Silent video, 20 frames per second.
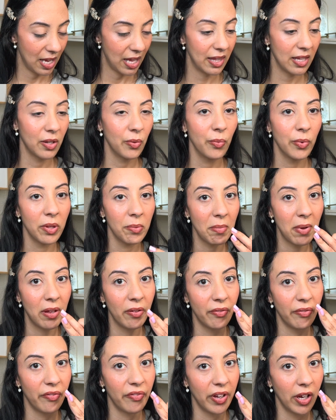and then with
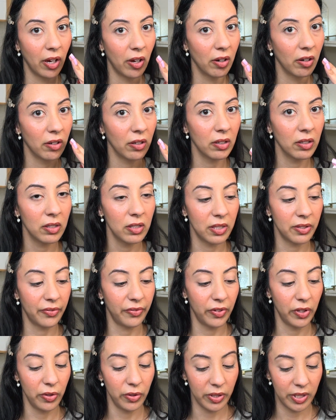my finger
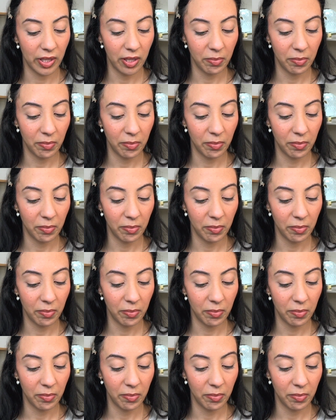diffuse it a